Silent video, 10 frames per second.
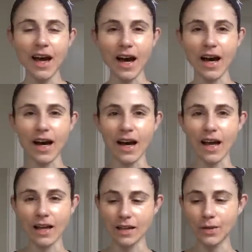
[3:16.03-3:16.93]
Uh,
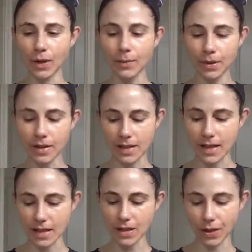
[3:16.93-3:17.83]
and you wanna put the
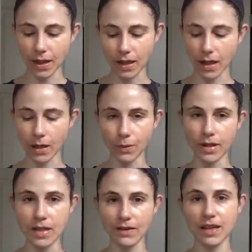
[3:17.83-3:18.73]
sunscreen on
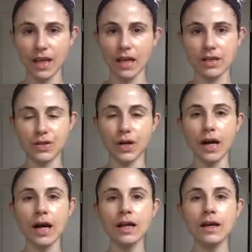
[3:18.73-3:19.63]
once everything has
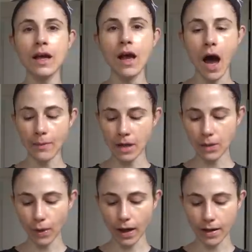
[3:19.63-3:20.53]
dried. I'm
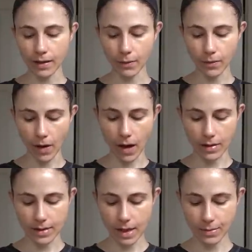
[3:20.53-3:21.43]
gonna wear
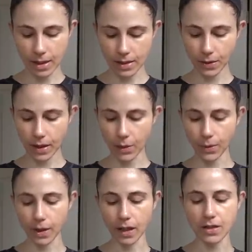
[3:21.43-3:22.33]
um, the same sunscreen I
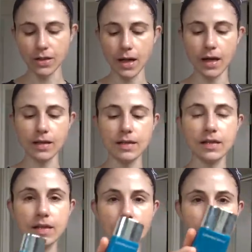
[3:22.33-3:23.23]
wore yesterday.
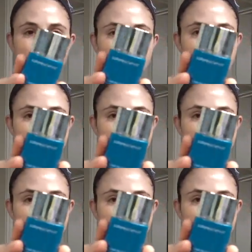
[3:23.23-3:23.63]
It's the Color